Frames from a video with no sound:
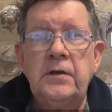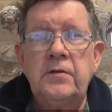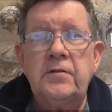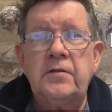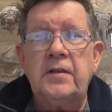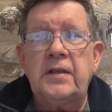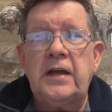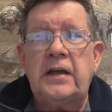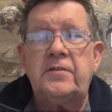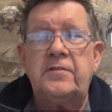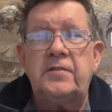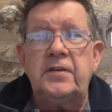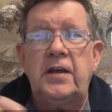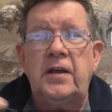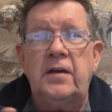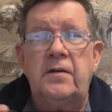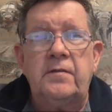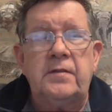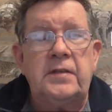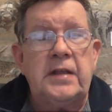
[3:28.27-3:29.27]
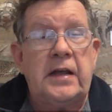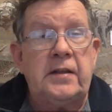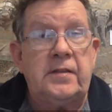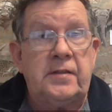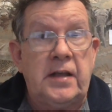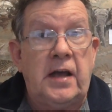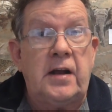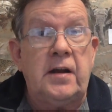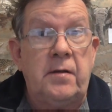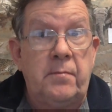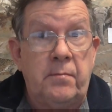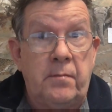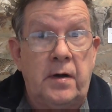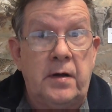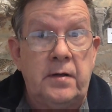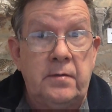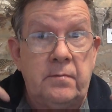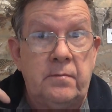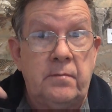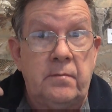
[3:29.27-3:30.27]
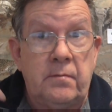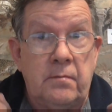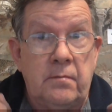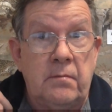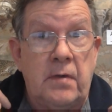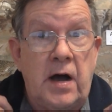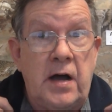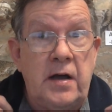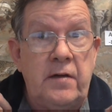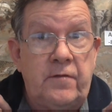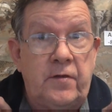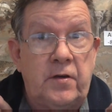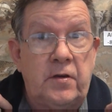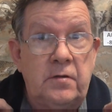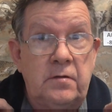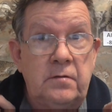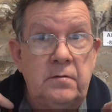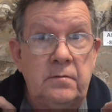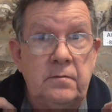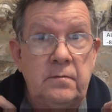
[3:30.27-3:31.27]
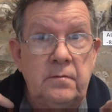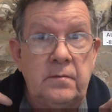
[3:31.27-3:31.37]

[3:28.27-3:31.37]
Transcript: So that in my view,